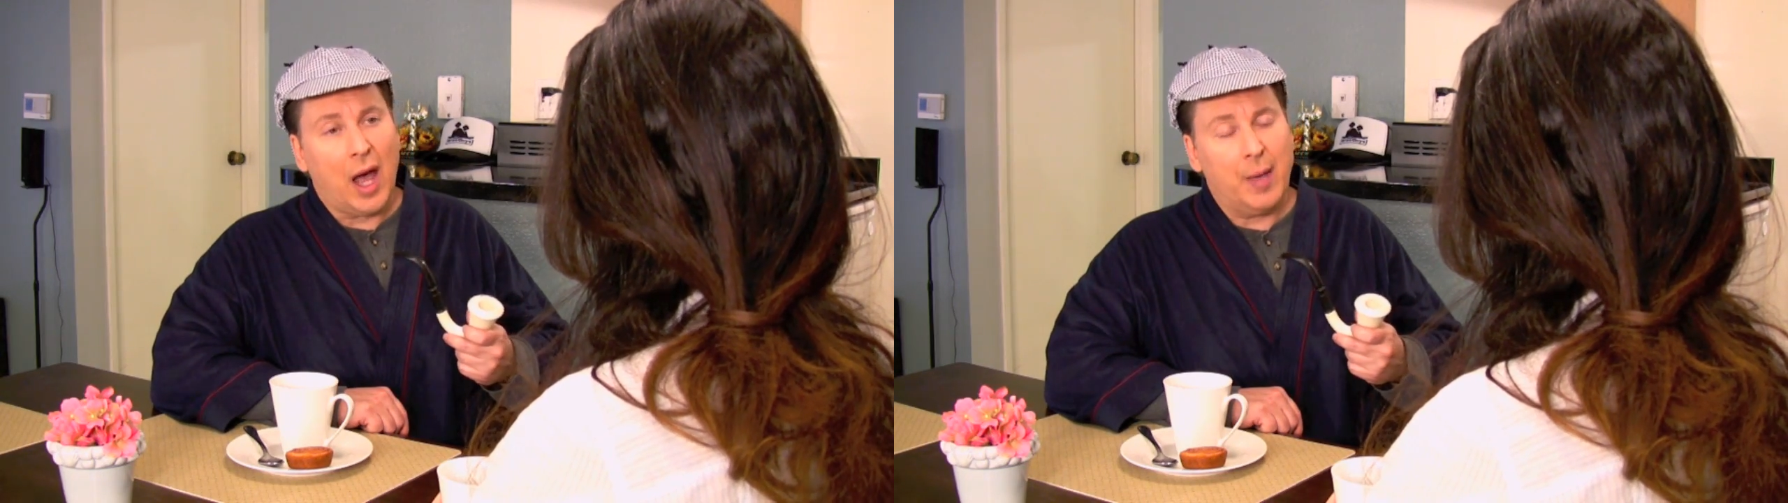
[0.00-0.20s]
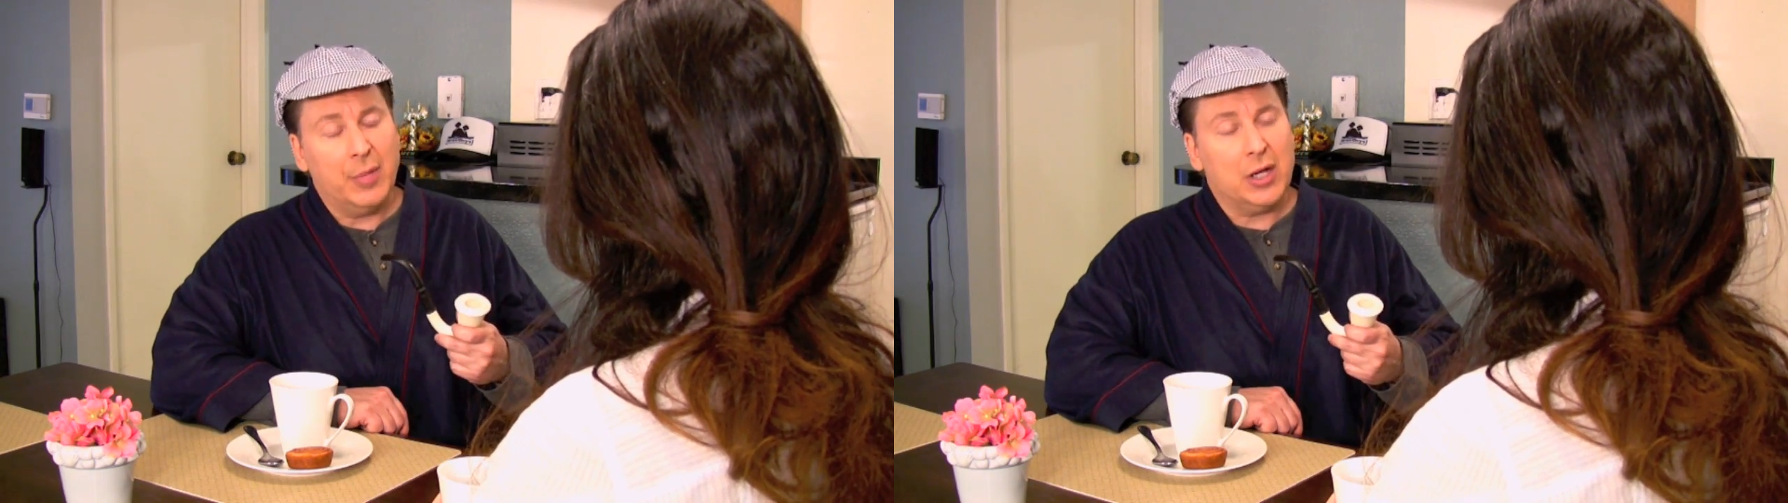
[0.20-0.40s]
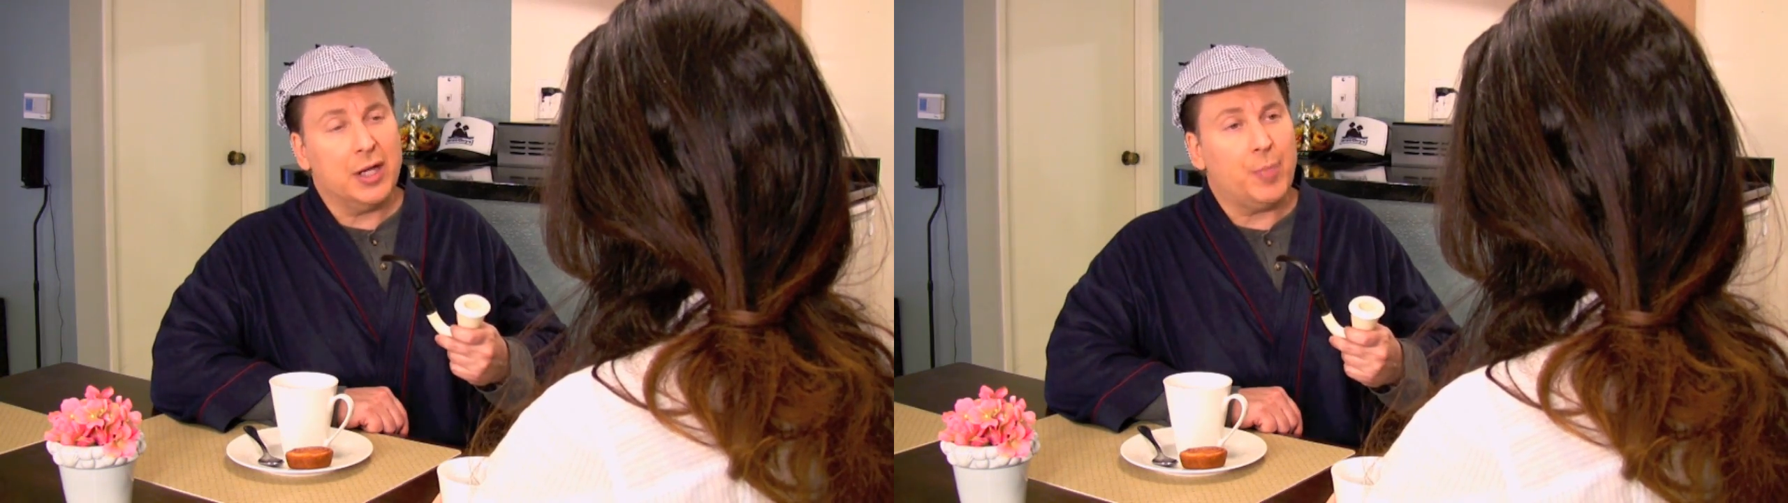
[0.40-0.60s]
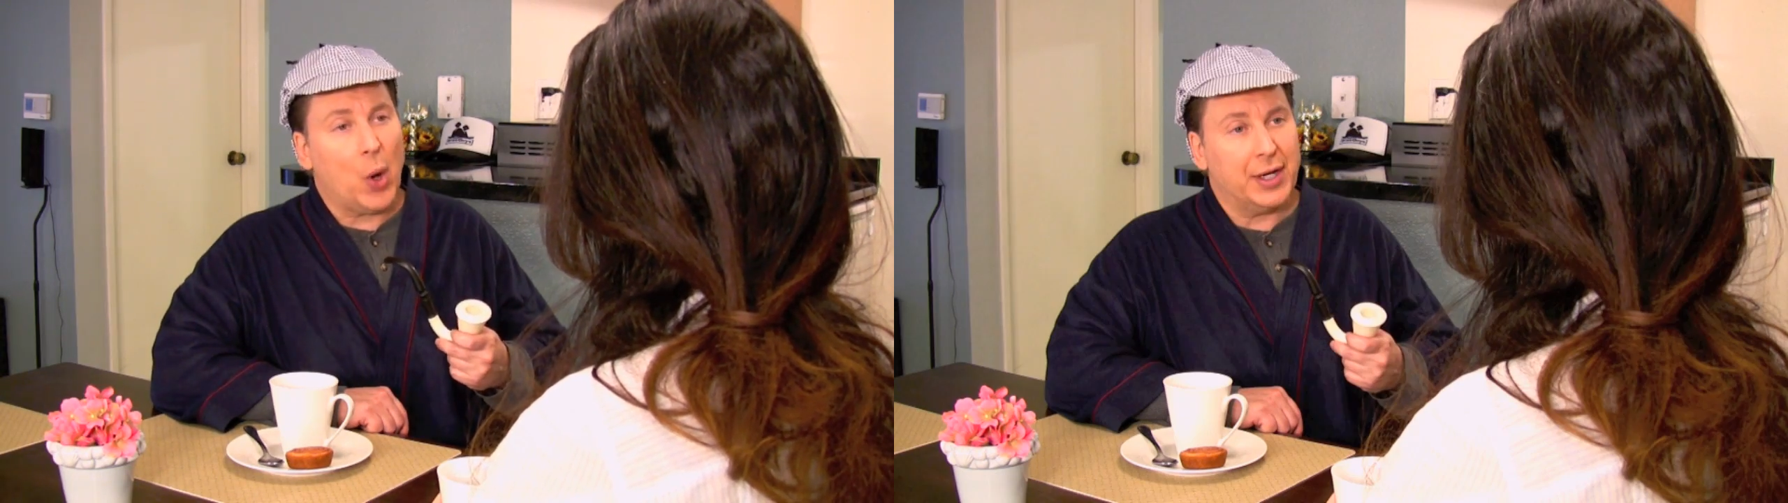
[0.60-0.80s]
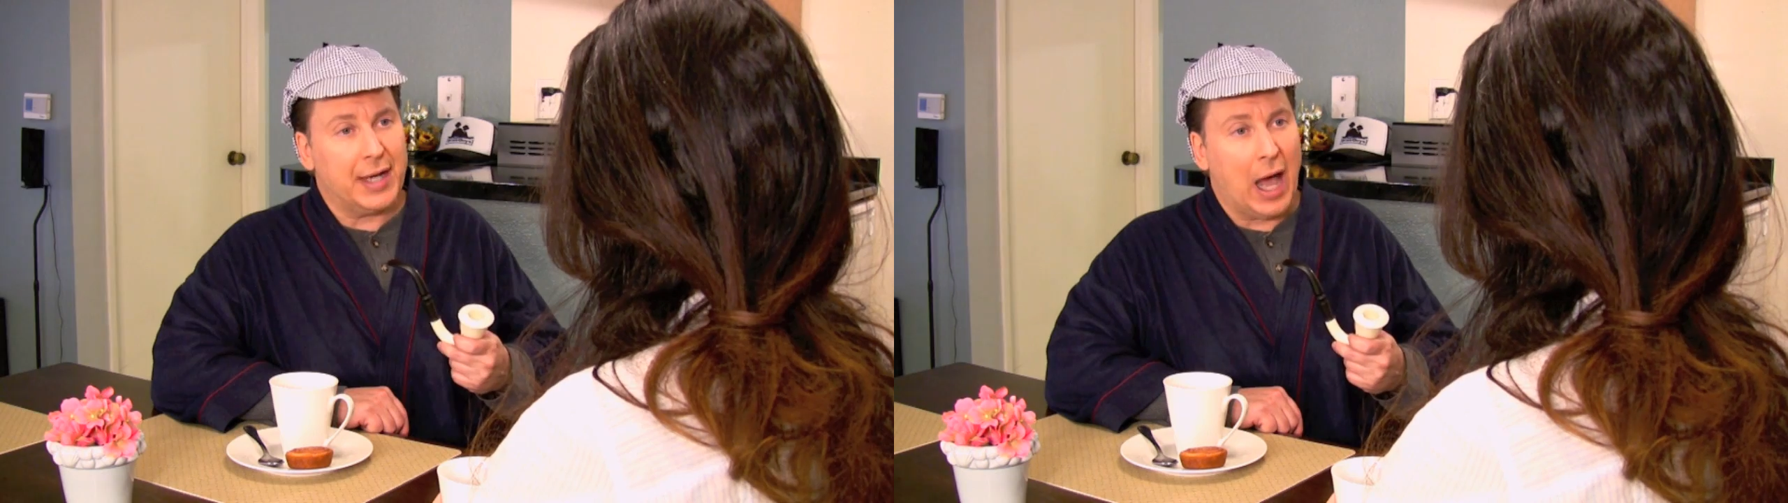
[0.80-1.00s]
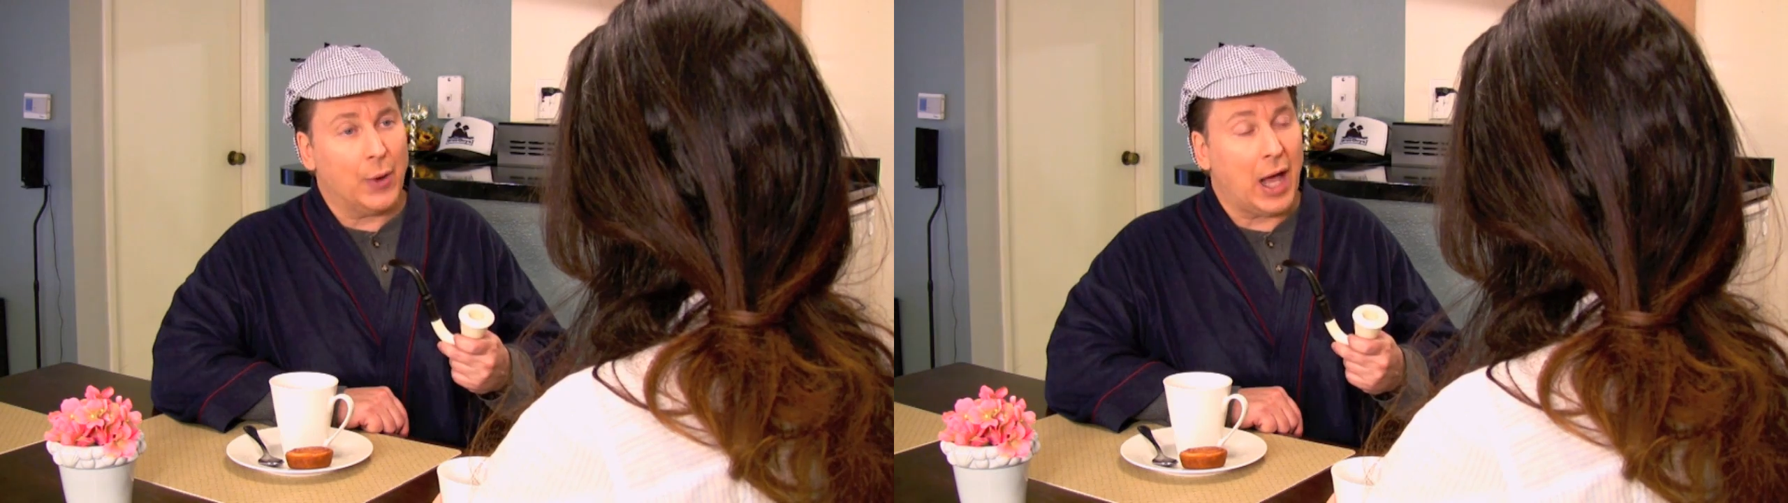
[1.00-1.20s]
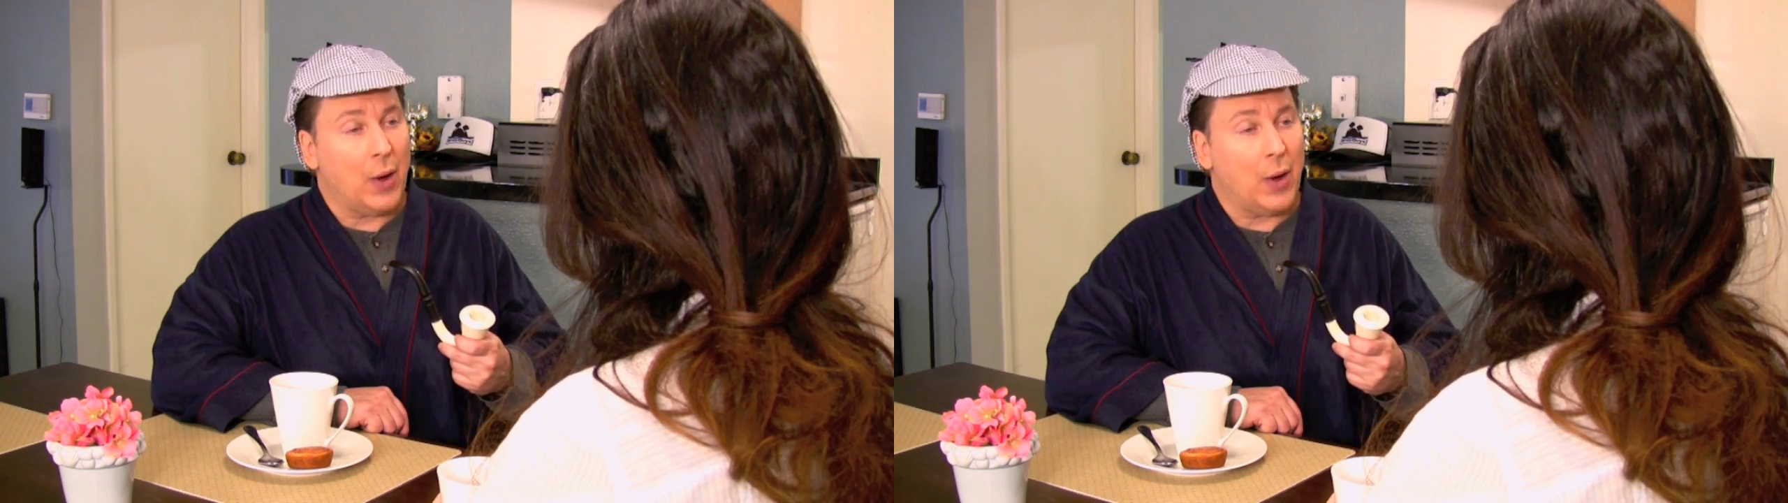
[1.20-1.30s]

I merely pointed out